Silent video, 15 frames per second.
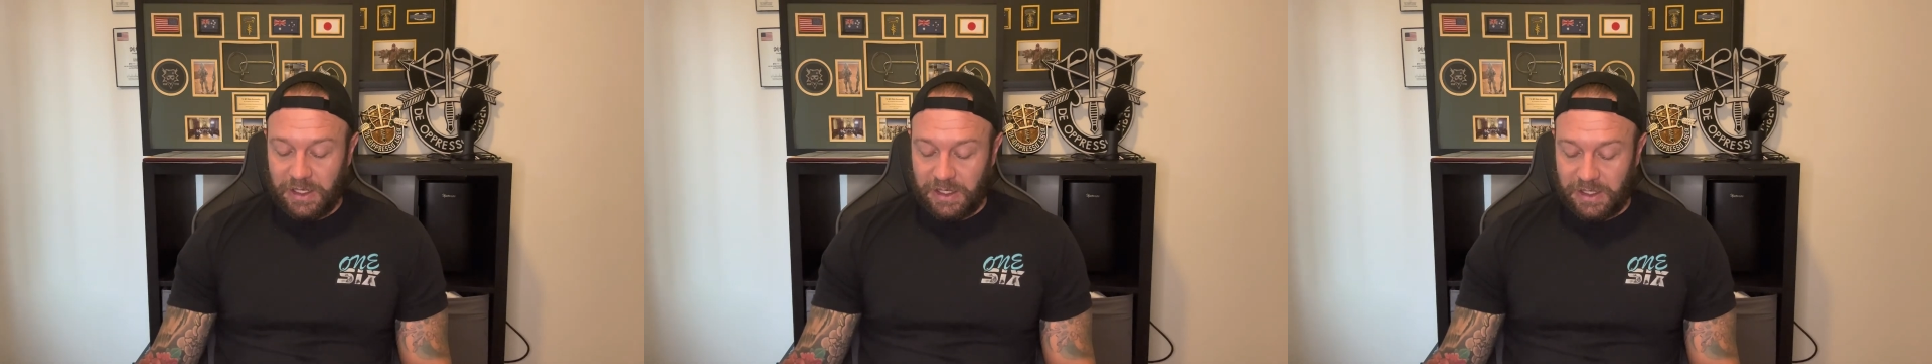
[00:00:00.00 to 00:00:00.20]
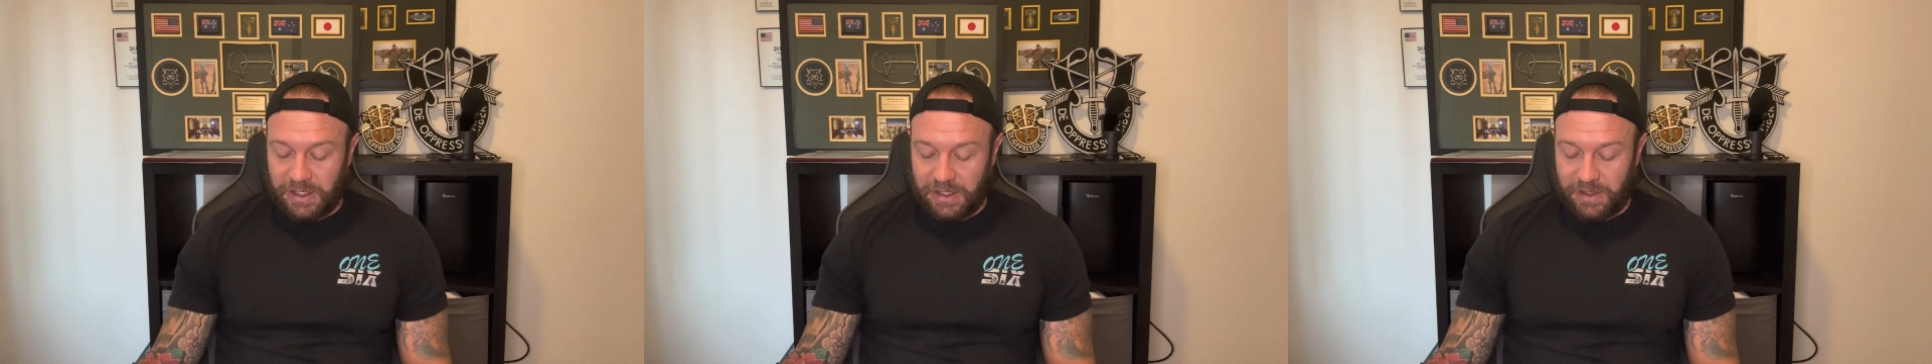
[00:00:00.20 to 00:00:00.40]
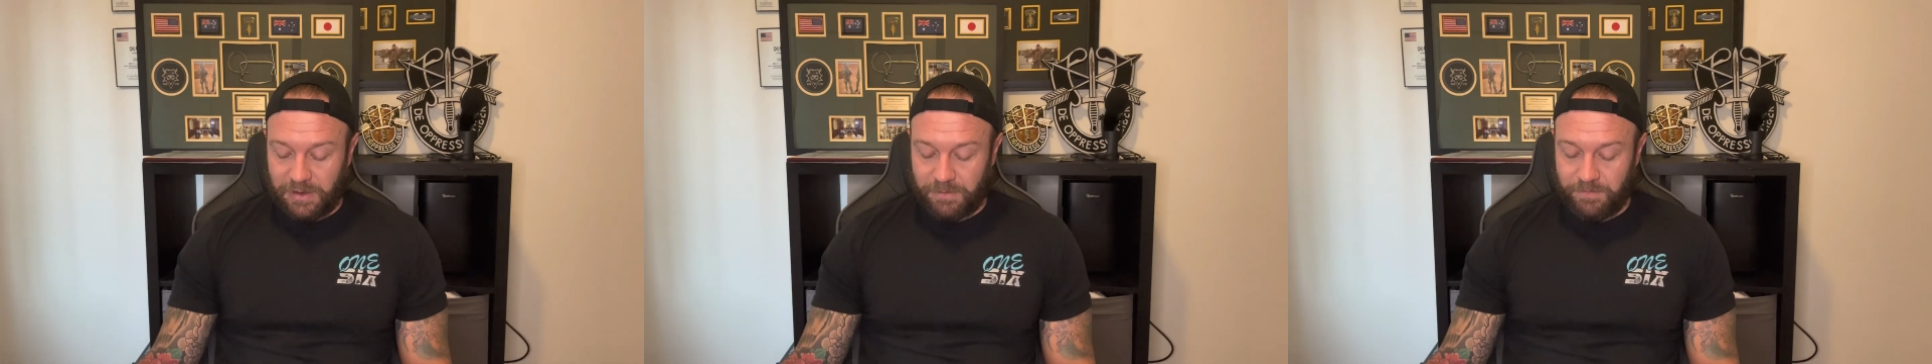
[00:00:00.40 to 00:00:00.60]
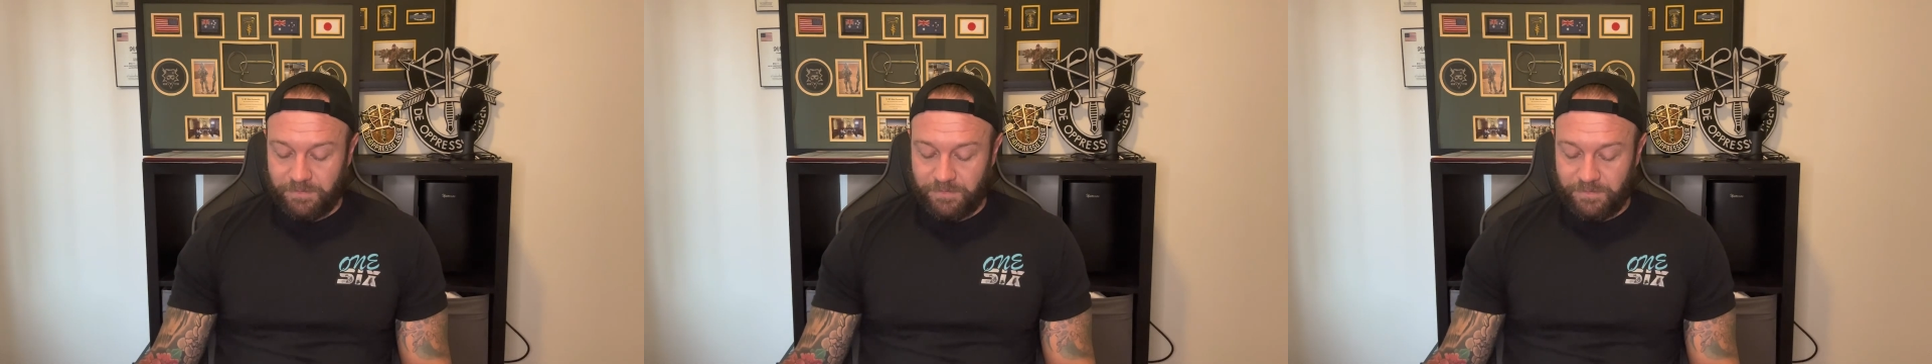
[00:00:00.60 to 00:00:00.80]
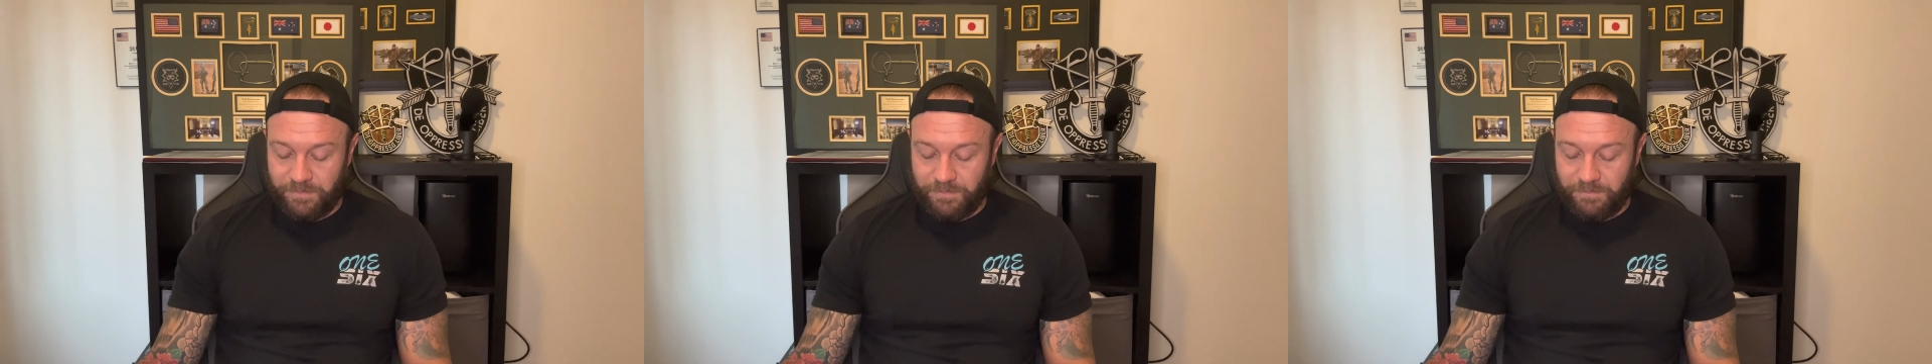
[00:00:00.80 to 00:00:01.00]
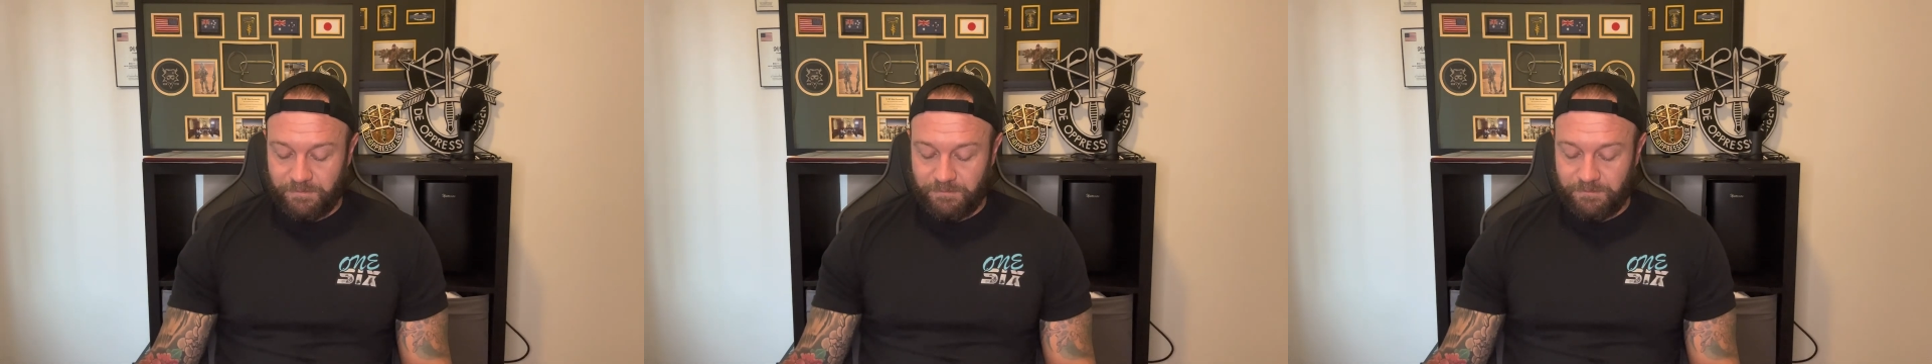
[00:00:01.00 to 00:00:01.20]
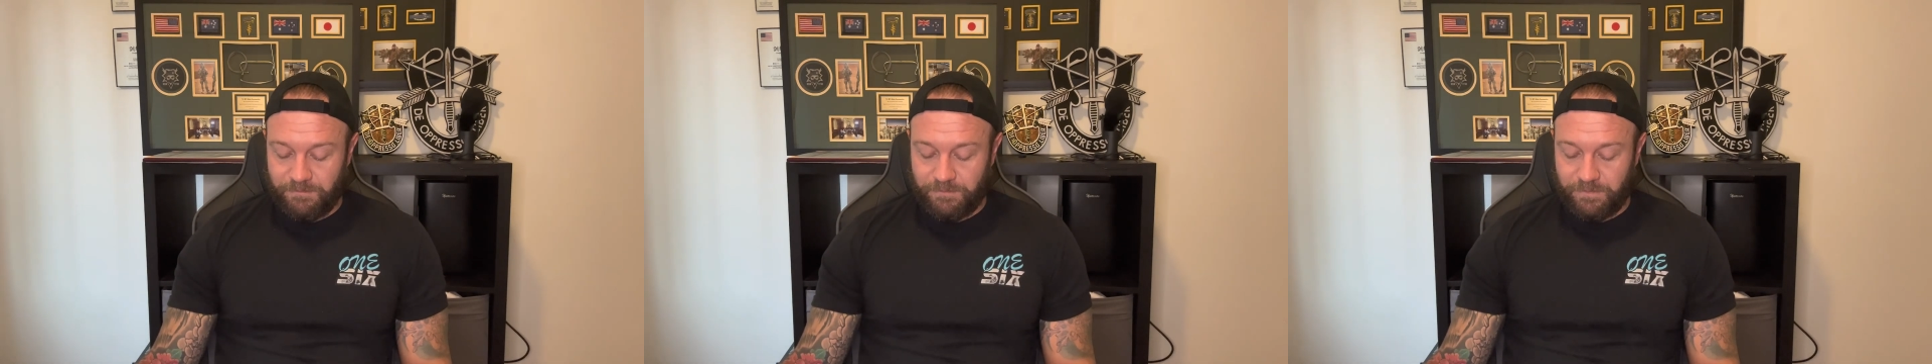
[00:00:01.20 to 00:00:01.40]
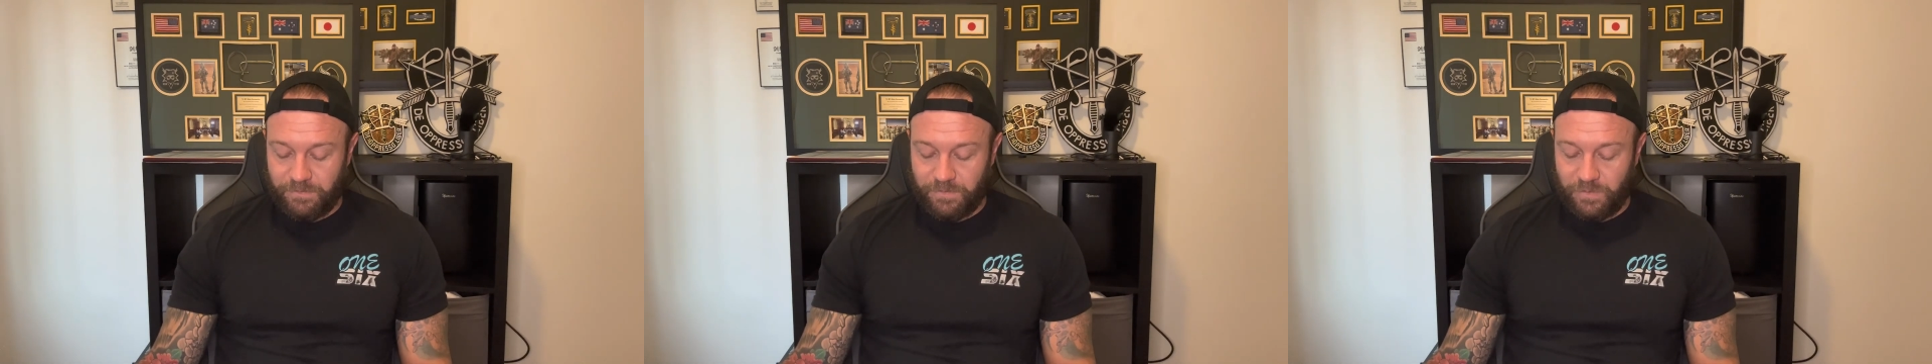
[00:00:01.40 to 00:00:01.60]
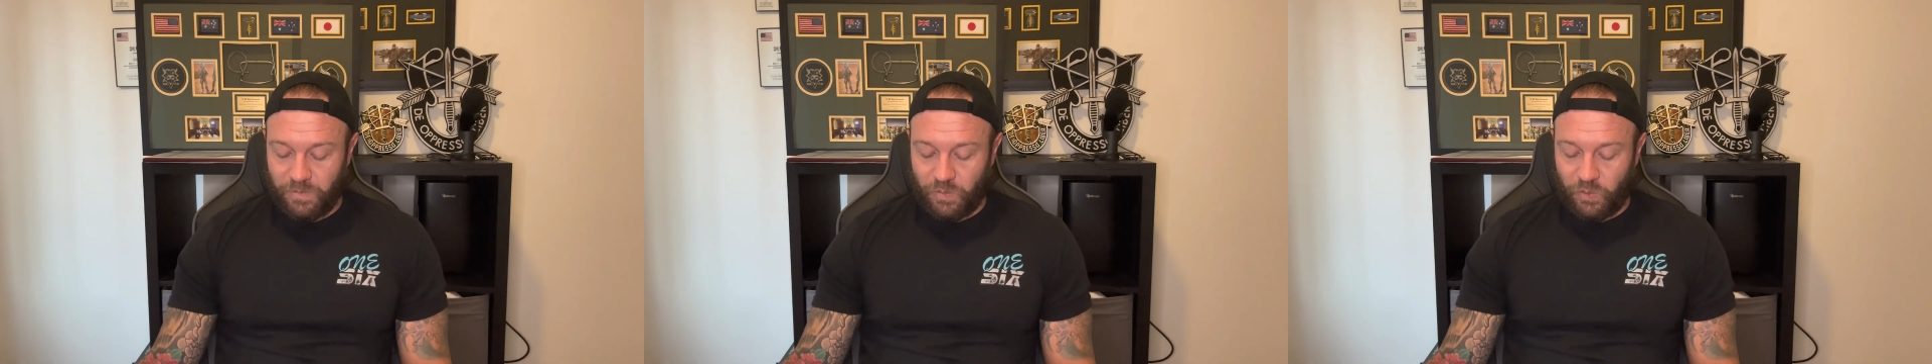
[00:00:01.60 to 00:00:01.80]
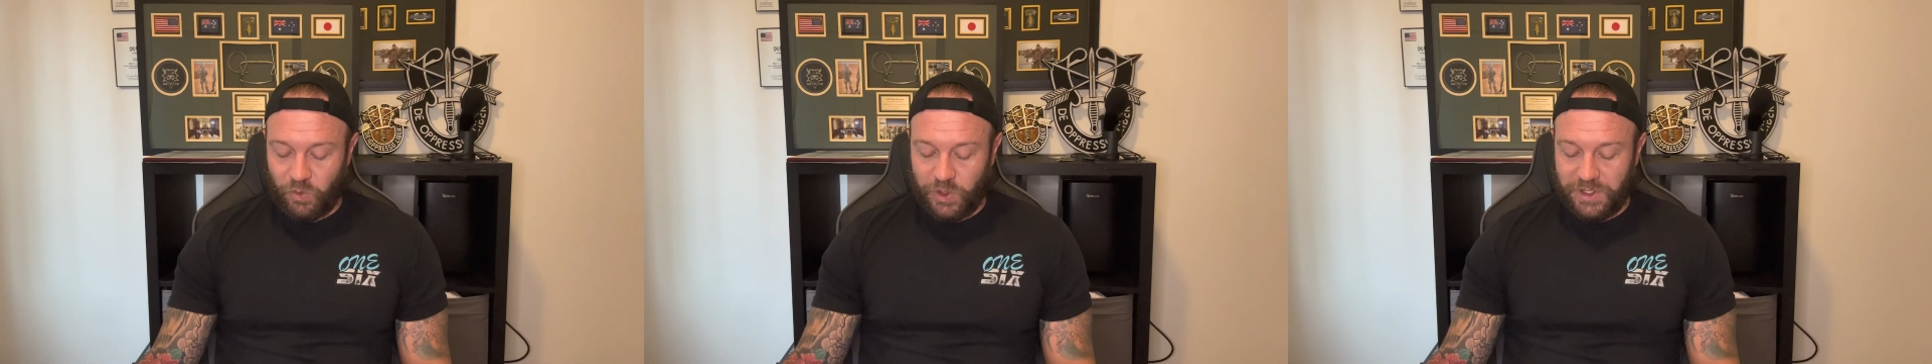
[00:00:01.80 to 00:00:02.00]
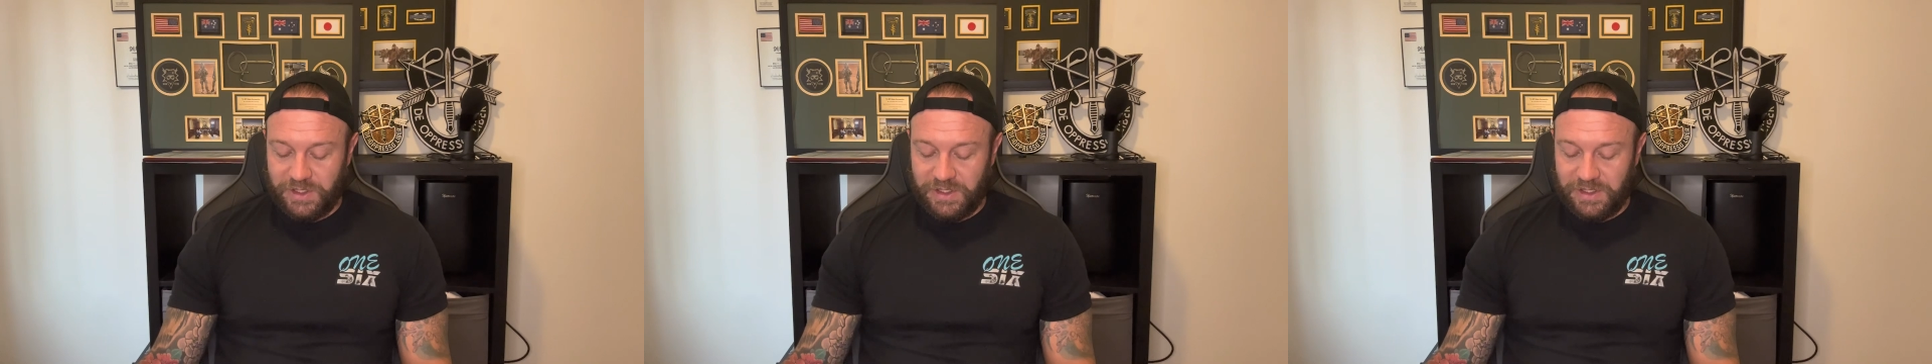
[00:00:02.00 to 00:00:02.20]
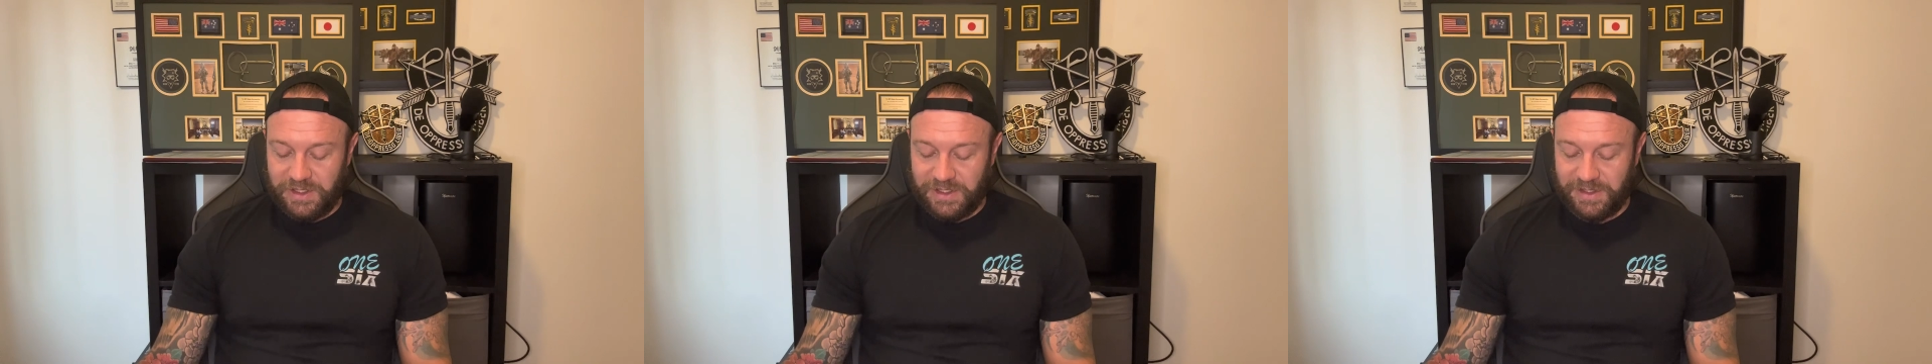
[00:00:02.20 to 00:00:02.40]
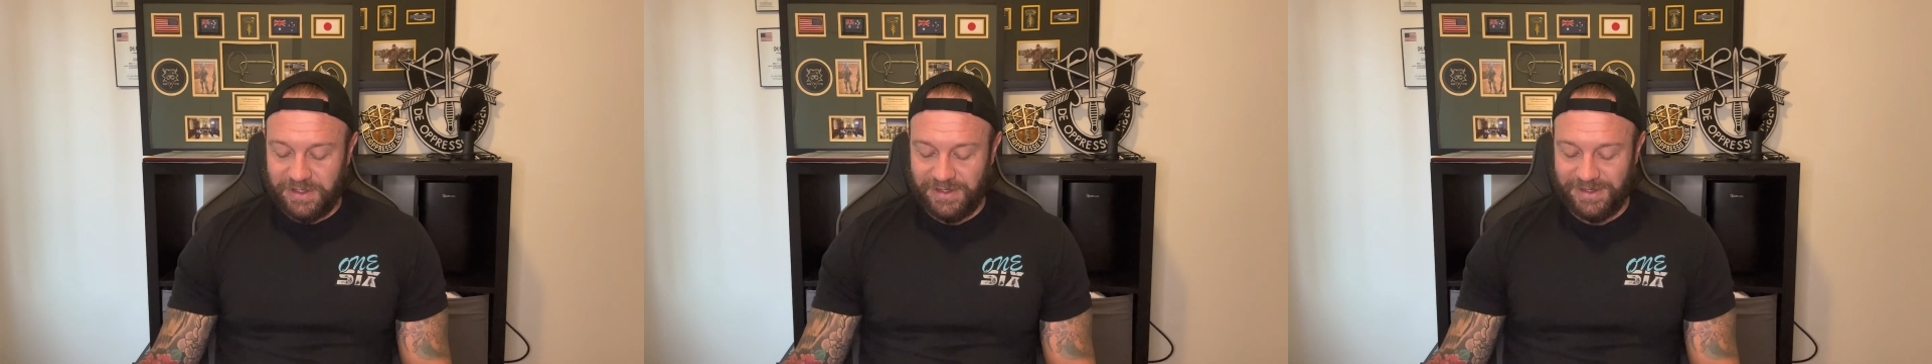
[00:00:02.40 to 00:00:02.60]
Um, what uh,